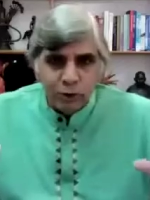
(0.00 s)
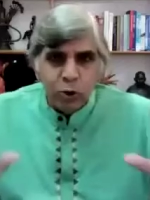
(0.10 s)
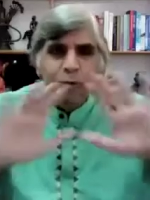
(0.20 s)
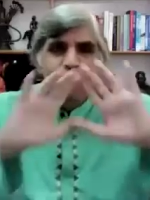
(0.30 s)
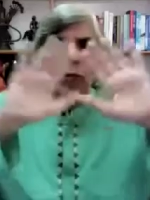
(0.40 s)

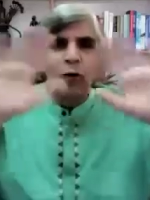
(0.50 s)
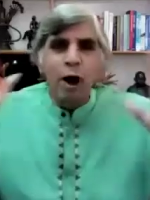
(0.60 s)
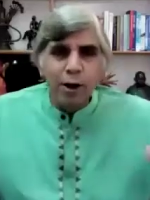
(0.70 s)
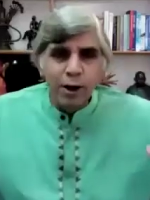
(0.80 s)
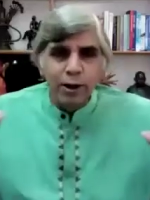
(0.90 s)
Don't be
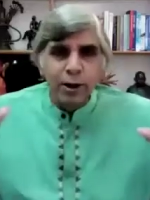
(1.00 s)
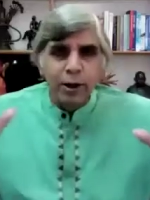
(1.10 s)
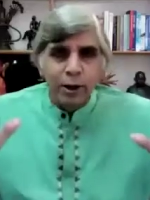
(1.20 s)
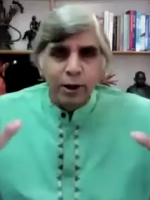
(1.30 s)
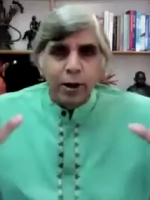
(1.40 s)
foolhardy.
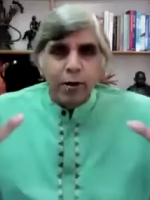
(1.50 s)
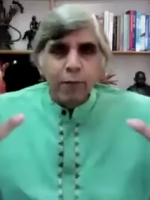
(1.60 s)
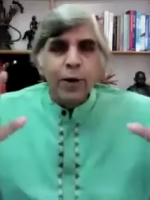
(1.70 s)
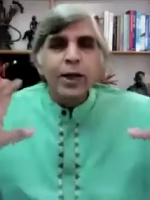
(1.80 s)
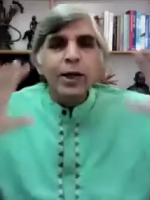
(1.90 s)

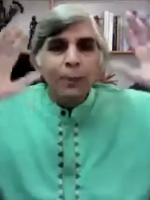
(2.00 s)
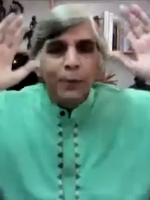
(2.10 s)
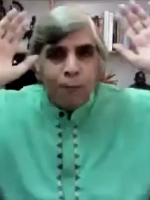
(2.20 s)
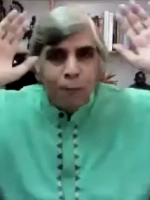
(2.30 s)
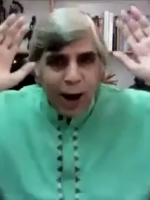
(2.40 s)
But keep
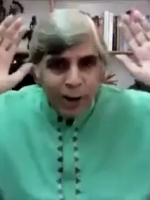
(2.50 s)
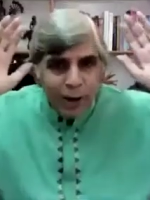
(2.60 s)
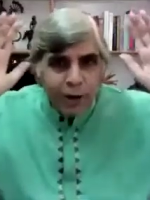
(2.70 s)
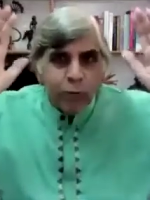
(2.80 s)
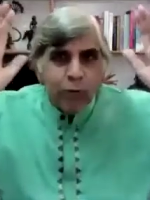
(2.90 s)
your mind
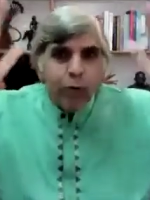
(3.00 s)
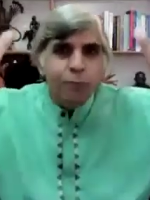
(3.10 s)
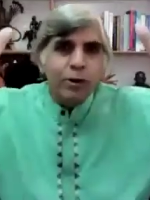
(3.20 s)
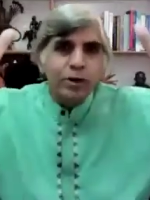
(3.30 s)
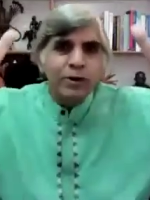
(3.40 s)
in a good,
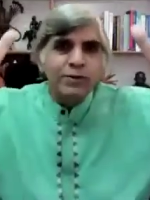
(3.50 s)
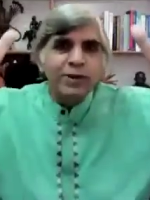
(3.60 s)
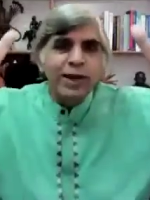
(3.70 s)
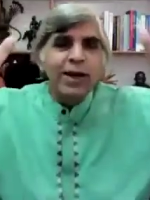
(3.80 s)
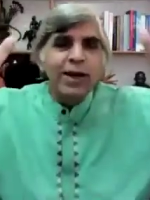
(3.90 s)
positive
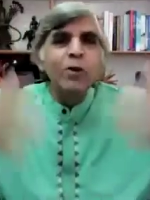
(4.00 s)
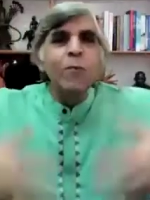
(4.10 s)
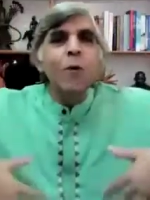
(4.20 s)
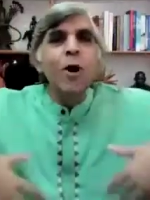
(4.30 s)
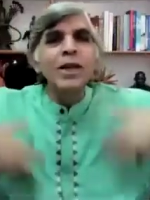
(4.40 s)
state, and
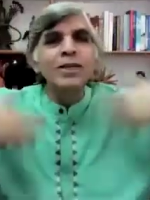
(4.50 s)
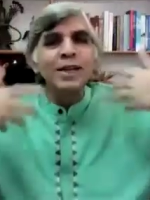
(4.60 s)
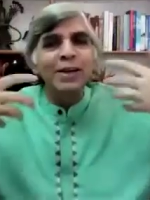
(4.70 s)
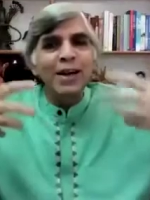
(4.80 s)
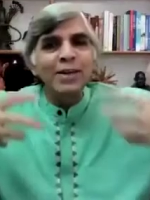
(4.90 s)
your body
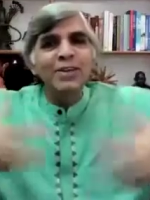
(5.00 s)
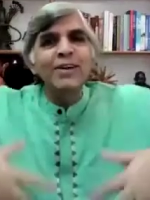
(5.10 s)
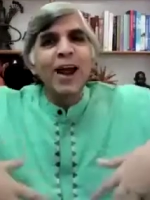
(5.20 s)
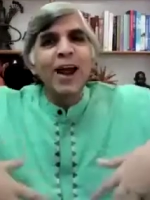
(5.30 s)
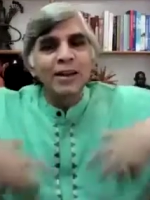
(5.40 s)
generates
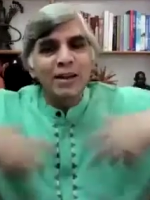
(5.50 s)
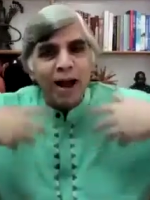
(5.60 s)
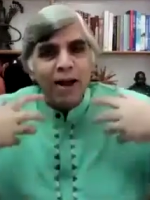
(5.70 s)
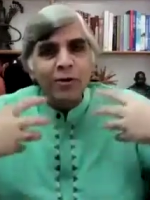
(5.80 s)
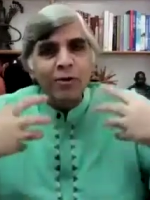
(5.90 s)
the right
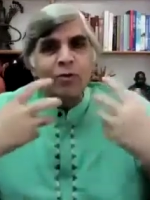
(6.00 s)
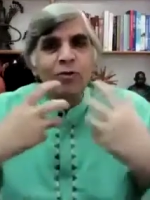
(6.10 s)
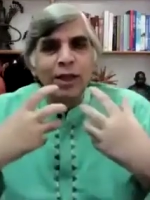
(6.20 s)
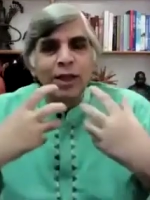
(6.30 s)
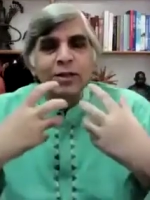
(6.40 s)
kind
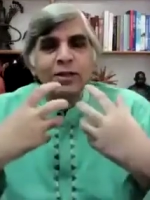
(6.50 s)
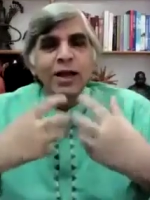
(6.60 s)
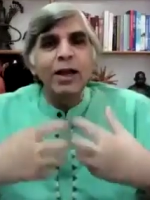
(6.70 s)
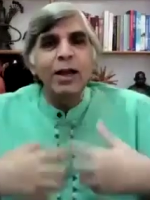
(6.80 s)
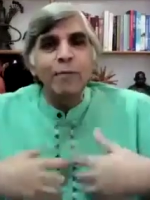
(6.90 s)
of things
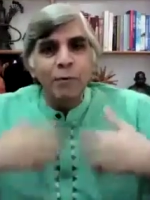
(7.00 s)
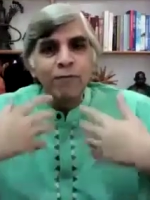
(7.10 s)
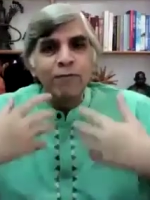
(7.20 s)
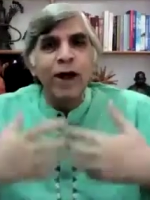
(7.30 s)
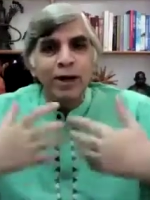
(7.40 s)
that help you
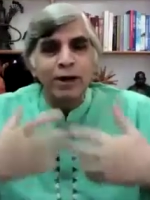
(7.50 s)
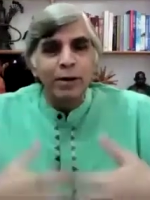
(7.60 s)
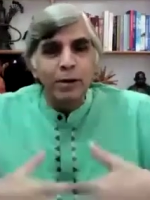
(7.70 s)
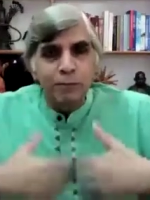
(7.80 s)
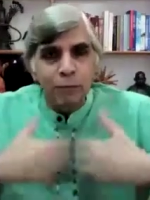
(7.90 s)
fight.
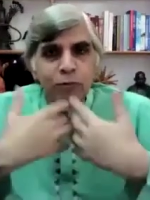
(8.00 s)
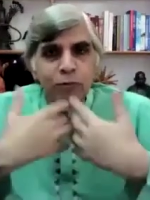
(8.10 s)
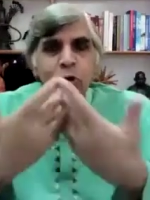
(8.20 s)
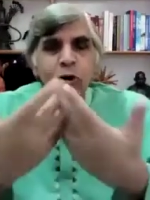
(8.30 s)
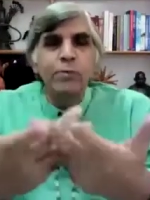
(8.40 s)
It
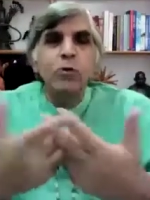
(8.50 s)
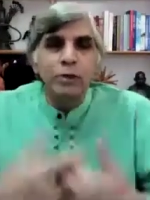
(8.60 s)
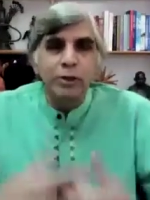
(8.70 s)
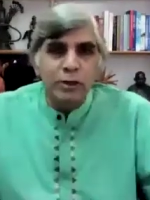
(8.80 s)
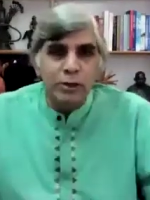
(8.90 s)
improves your immune
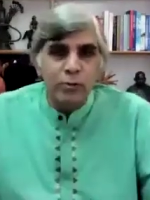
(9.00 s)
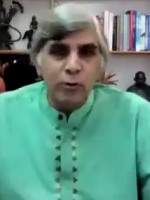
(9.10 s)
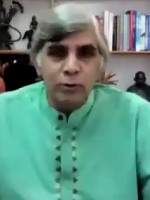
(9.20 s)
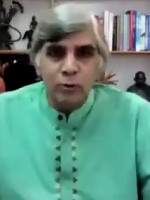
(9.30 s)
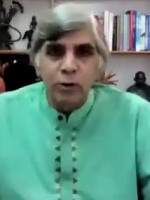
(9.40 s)
system
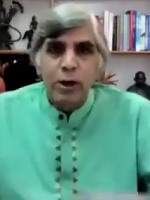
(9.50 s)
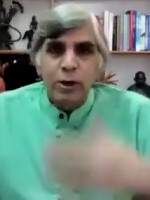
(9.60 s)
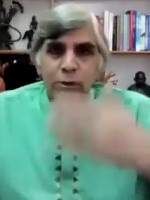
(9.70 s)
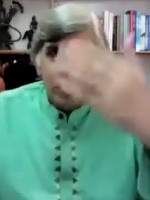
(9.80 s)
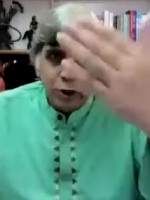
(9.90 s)
also.
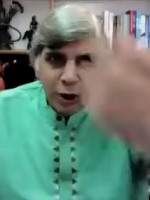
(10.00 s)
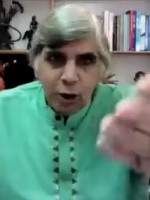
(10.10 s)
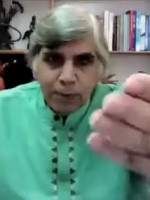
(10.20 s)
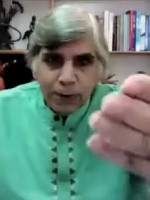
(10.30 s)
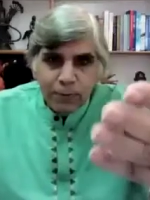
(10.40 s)
So stay
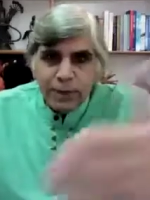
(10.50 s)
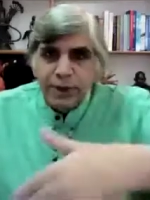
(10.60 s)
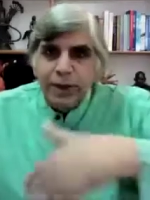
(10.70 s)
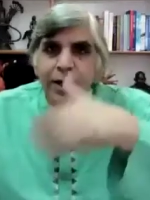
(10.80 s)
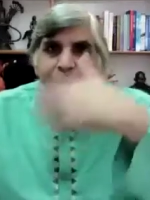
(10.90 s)

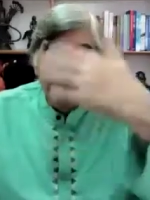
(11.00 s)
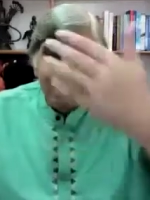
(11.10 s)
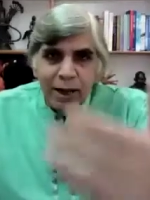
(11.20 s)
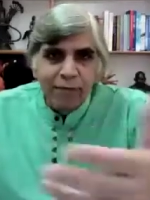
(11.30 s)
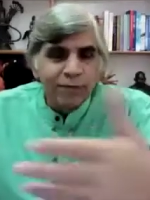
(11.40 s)
optimistic, and I
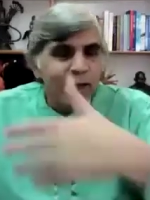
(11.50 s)
believe